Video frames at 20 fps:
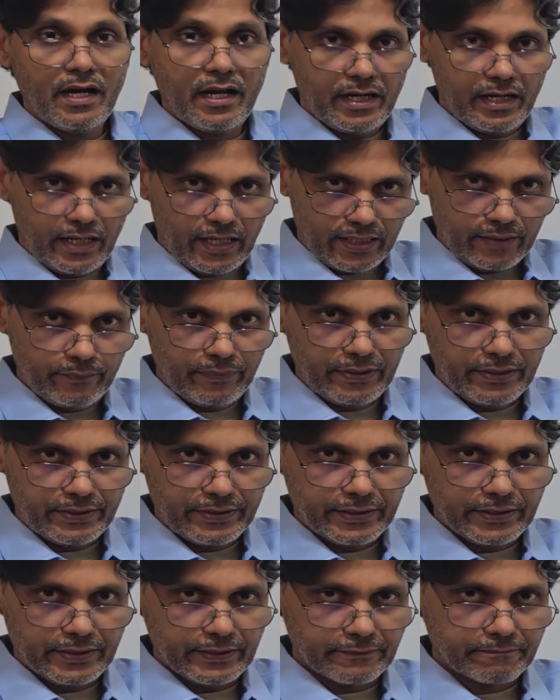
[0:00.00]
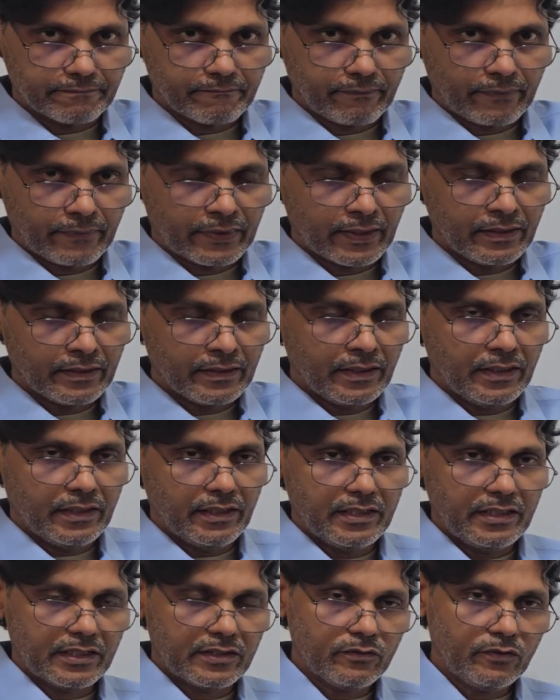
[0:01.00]
liability.
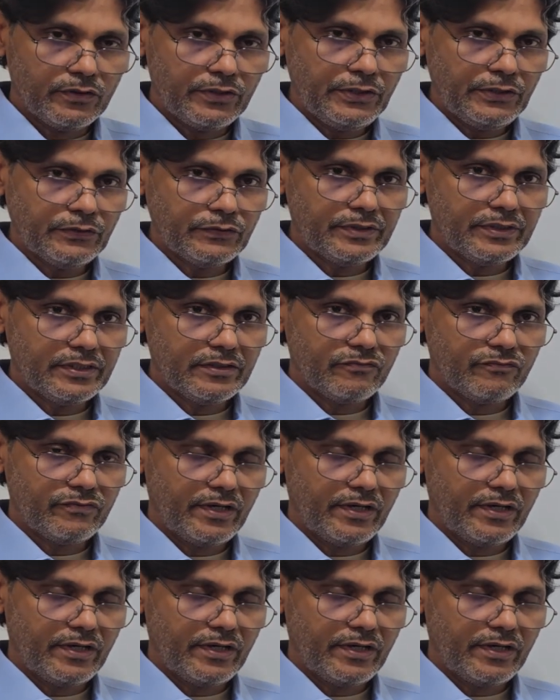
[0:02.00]
According to the